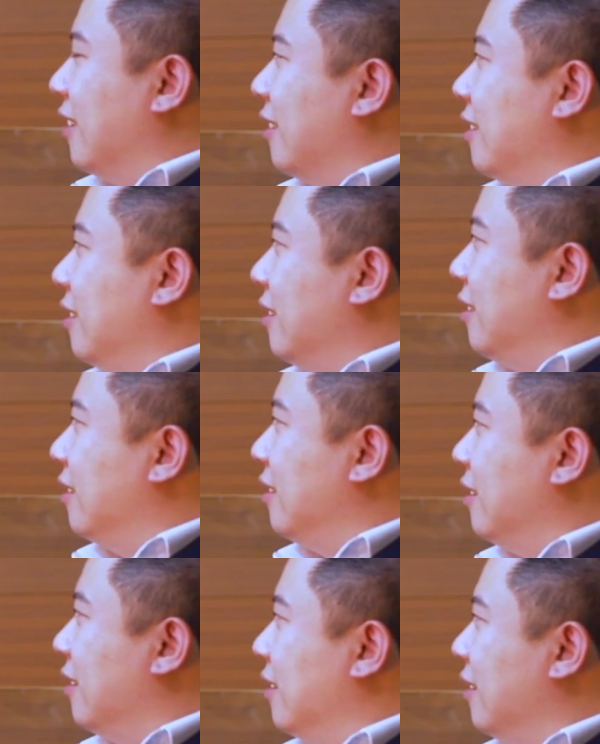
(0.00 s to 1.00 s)

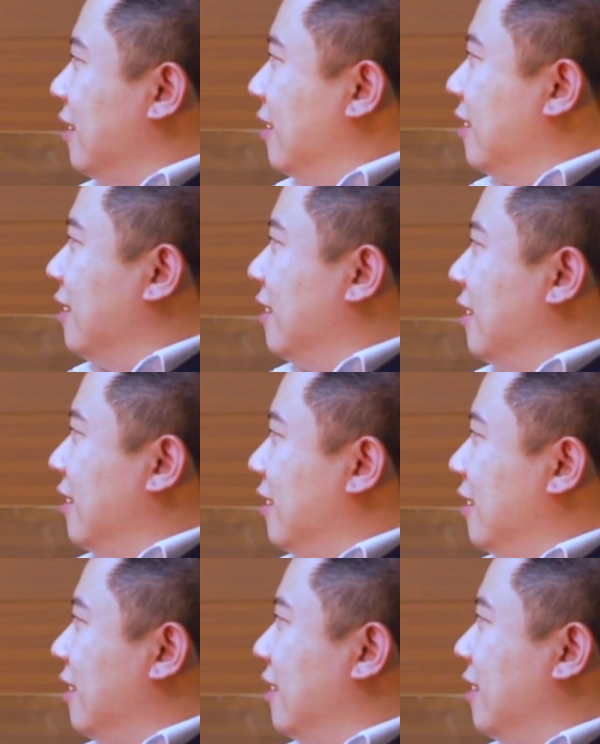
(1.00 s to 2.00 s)

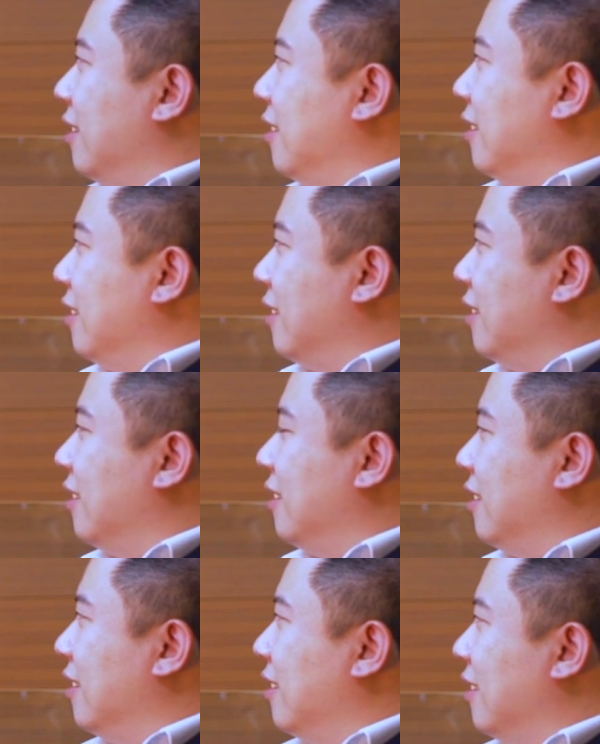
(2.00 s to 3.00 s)

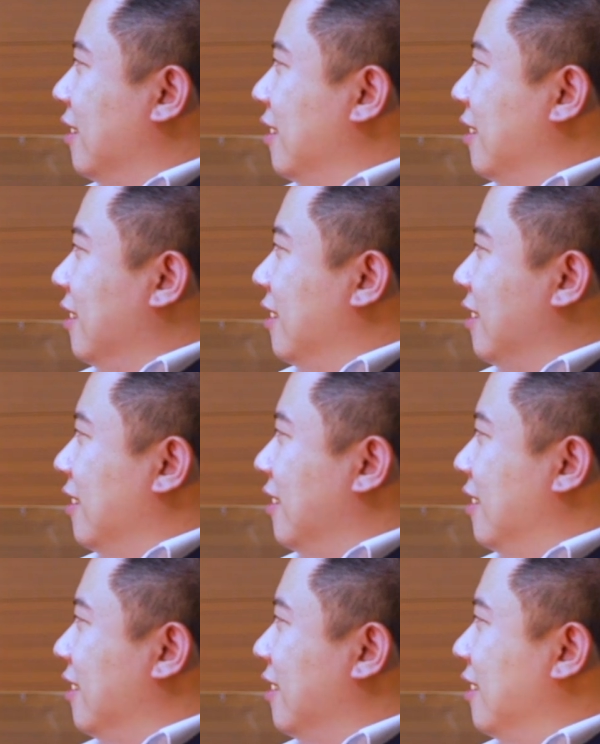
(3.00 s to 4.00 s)

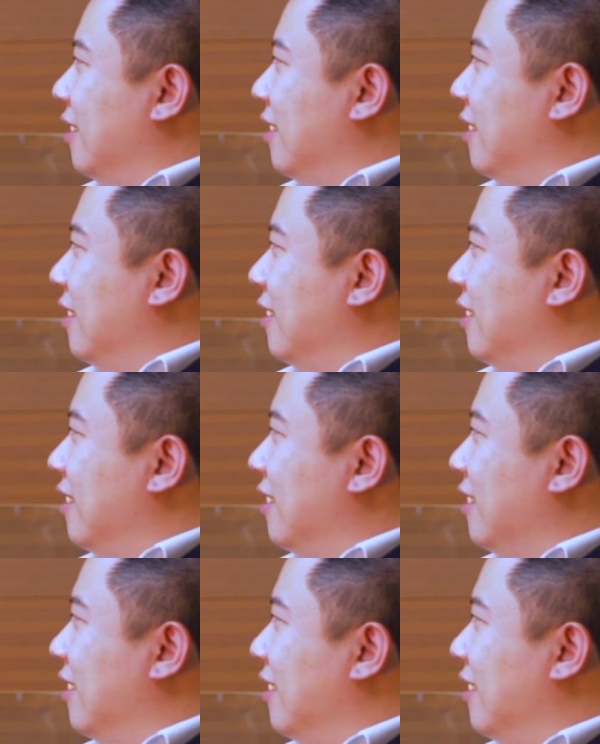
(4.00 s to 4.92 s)
[no speech]